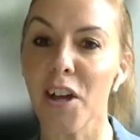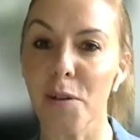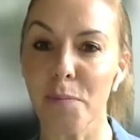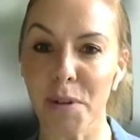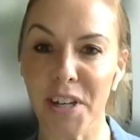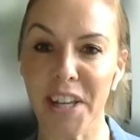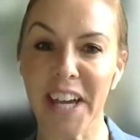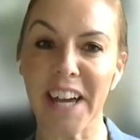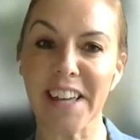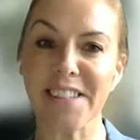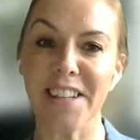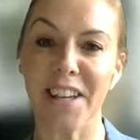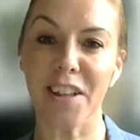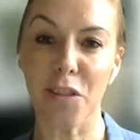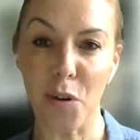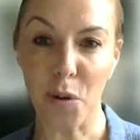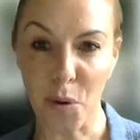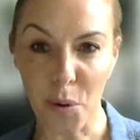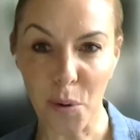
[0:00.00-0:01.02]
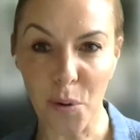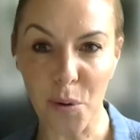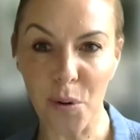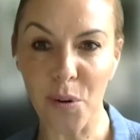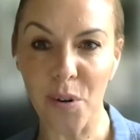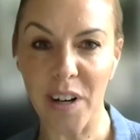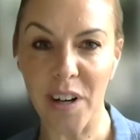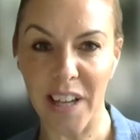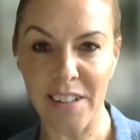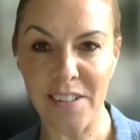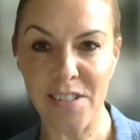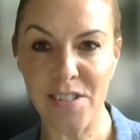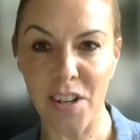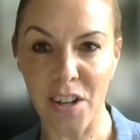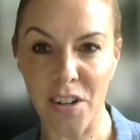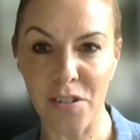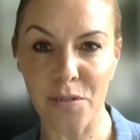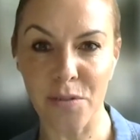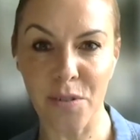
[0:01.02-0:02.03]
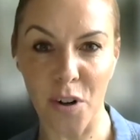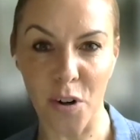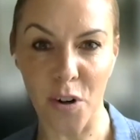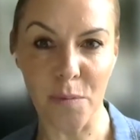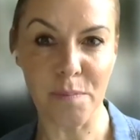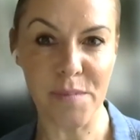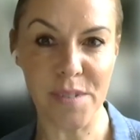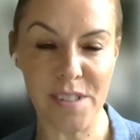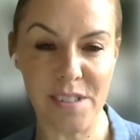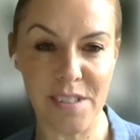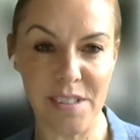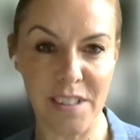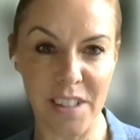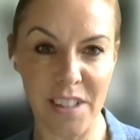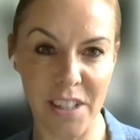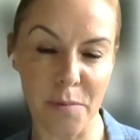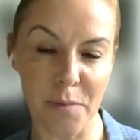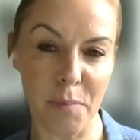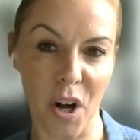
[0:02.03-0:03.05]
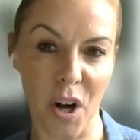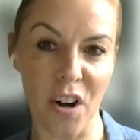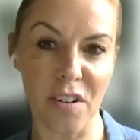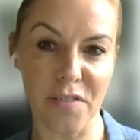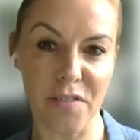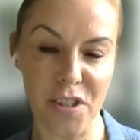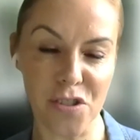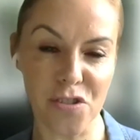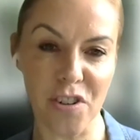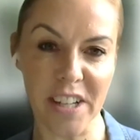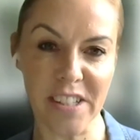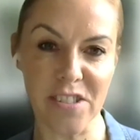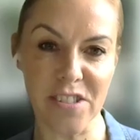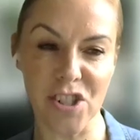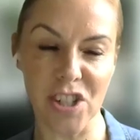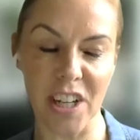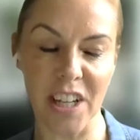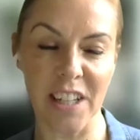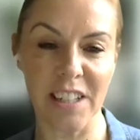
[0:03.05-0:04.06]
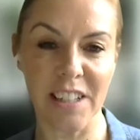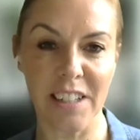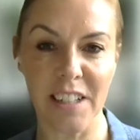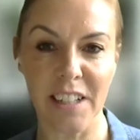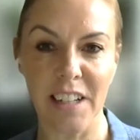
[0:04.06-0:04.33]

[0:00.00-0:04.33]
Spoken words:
communicating the core internal comms part of the strategy.